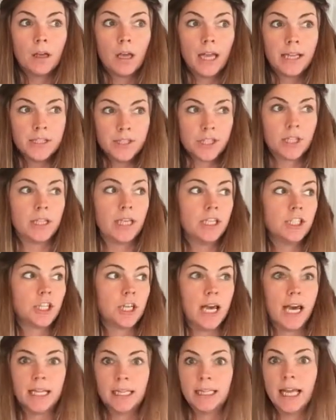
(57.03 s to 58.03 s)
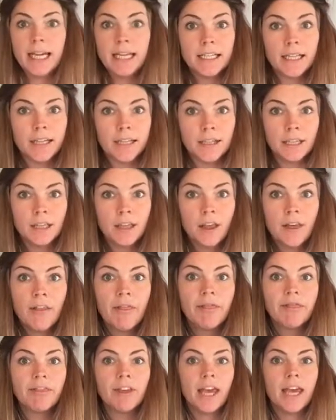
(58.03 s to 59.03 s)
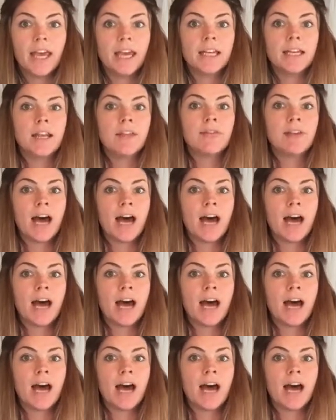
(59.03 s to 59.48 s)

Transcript: insulation and lining, then